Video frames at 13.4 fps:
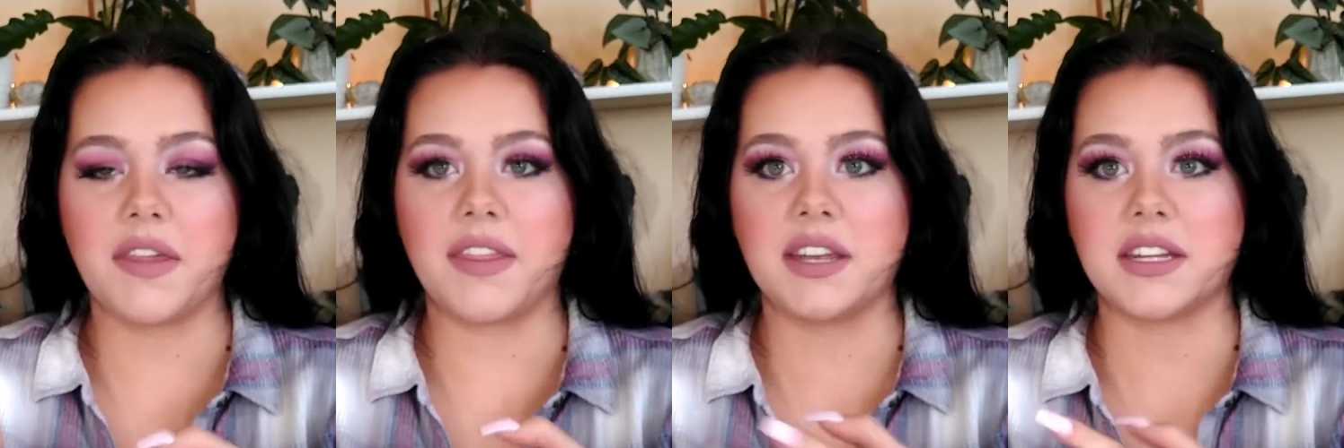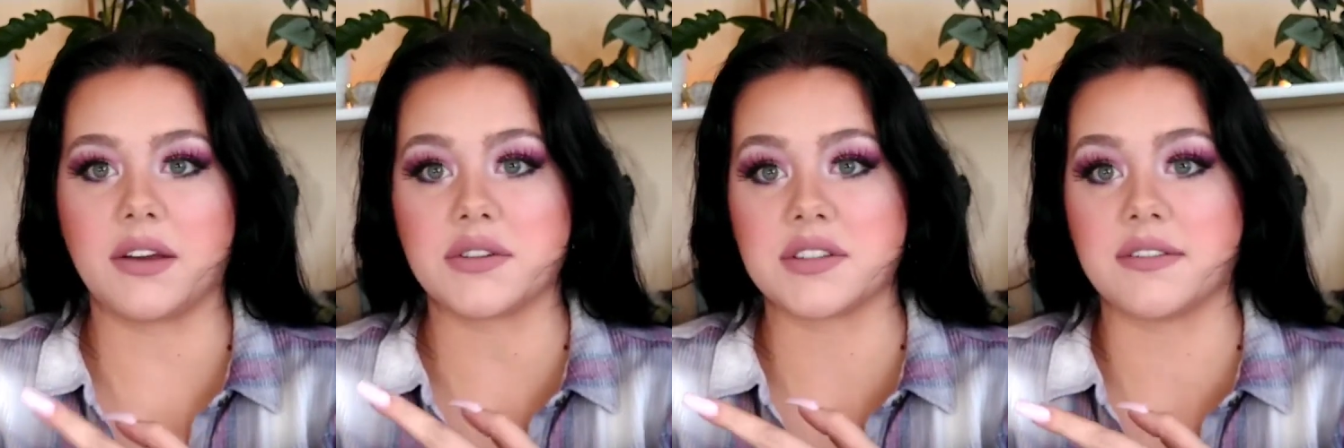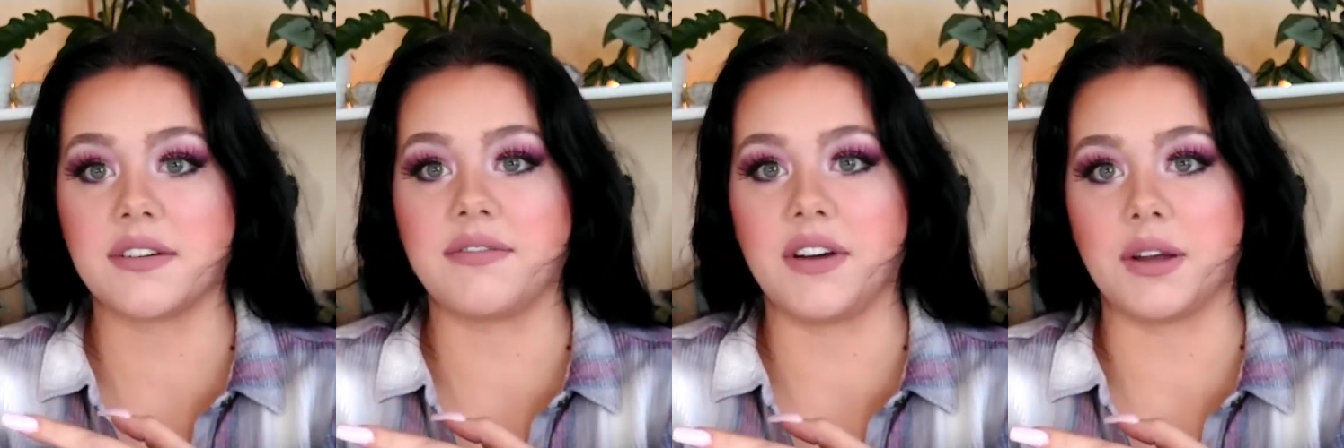and then
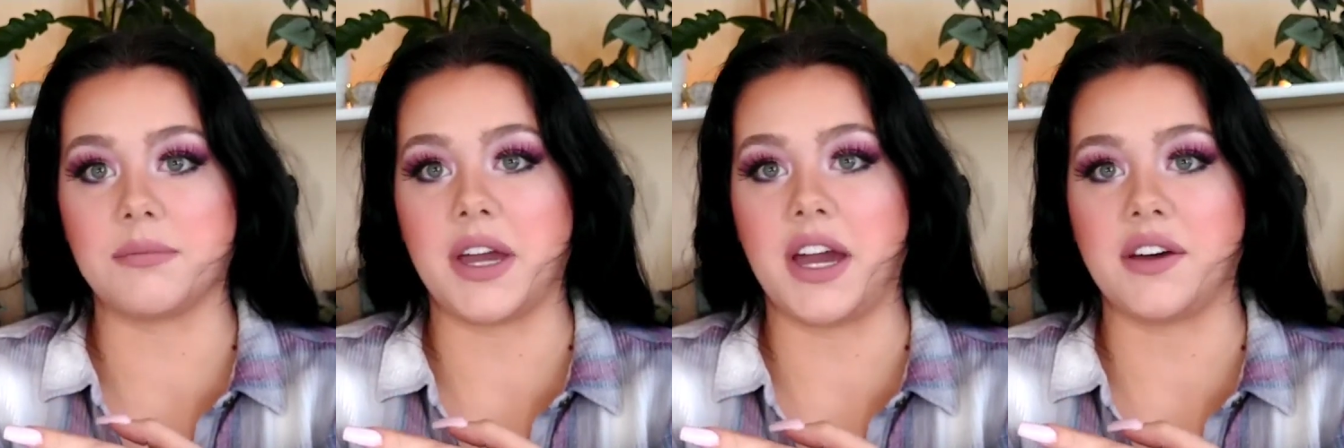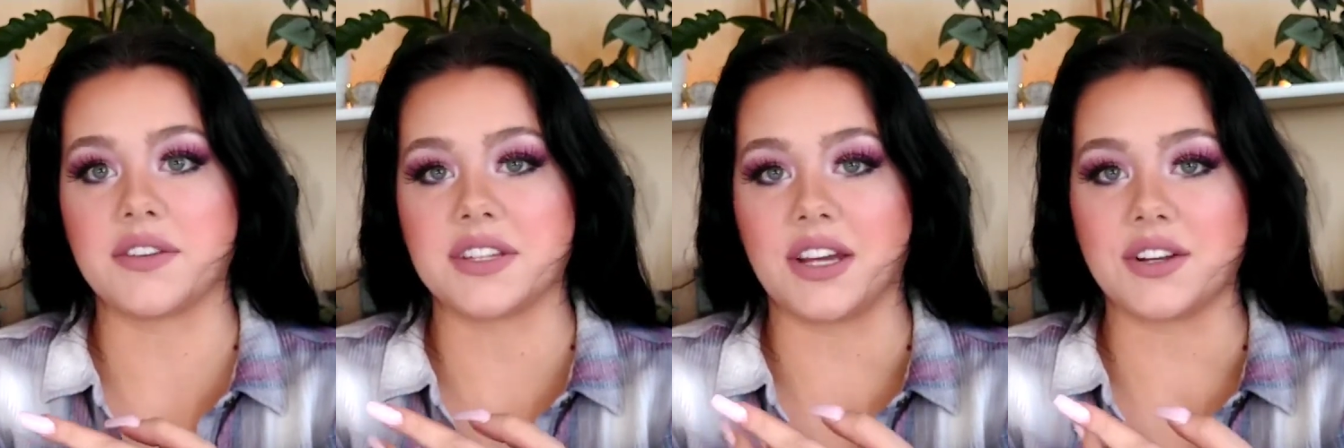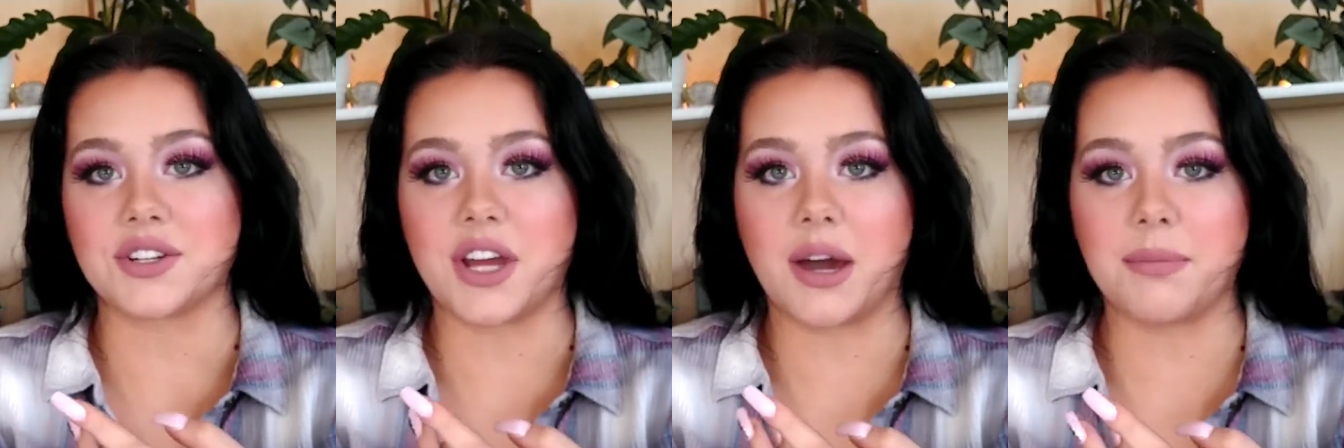
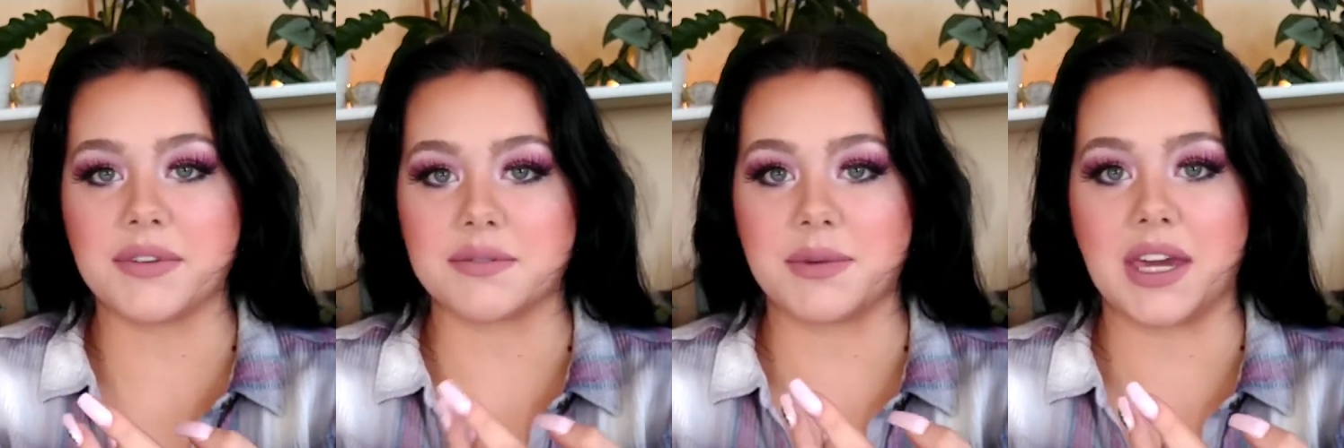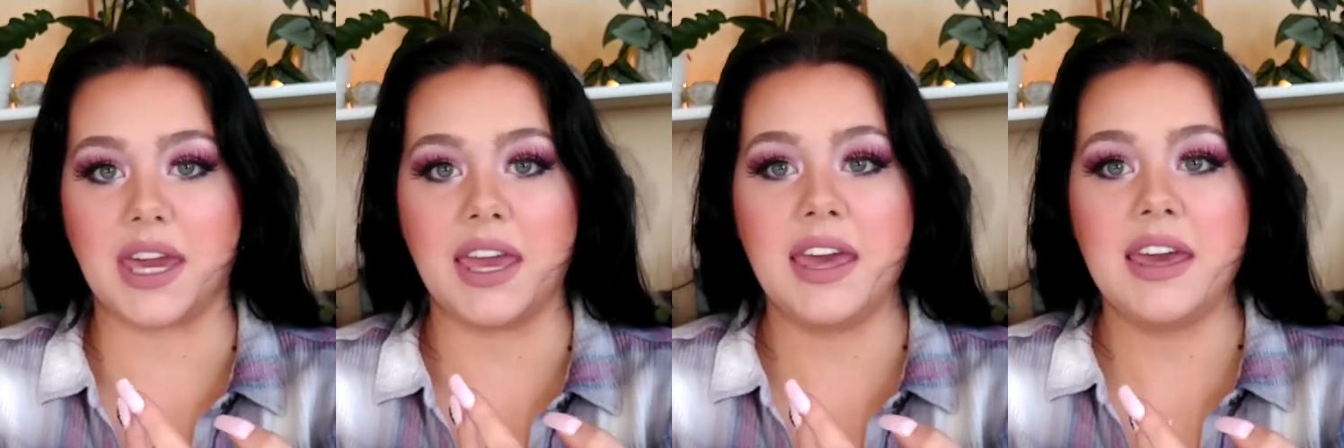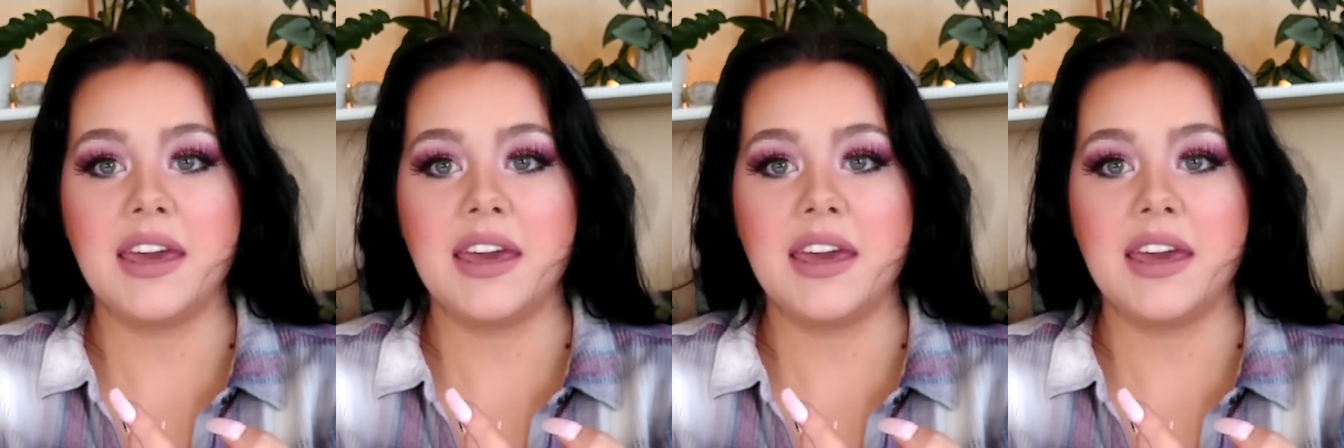diariesofafarmhouse.shop is my